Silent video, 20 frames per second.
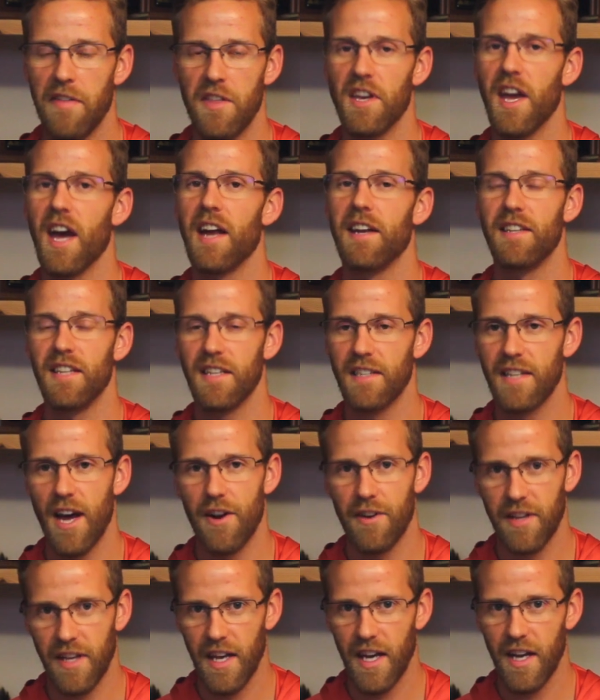then you got to dig
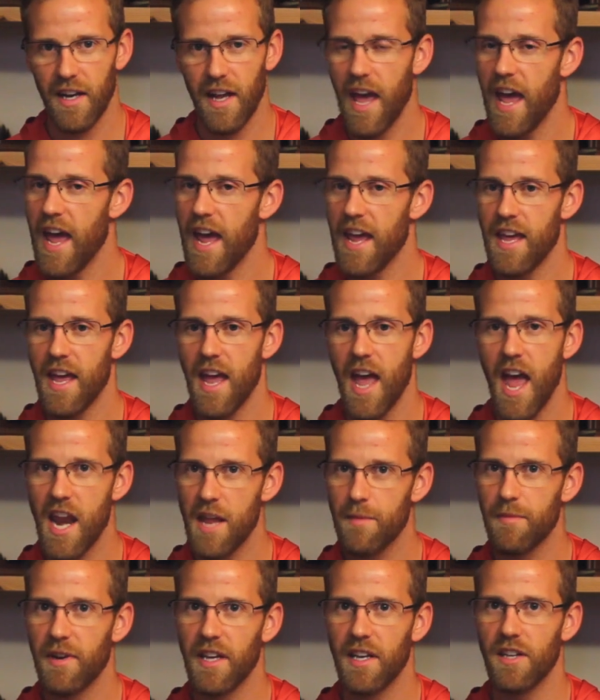down again. Hey,
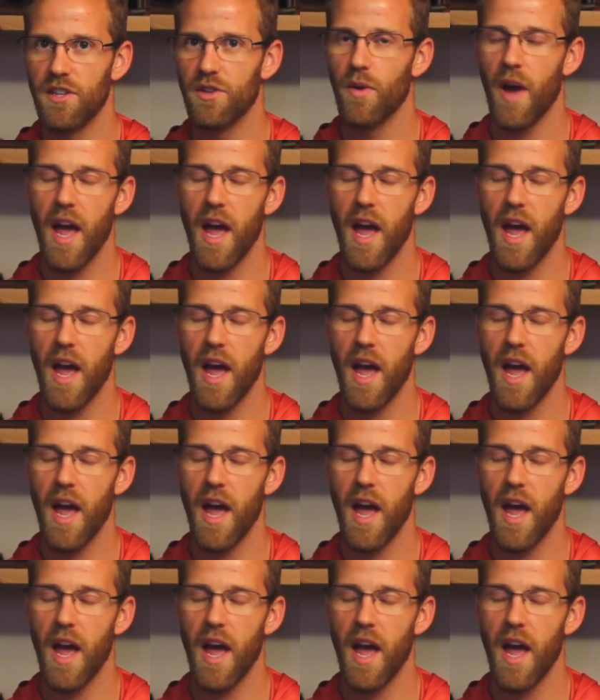anybody can do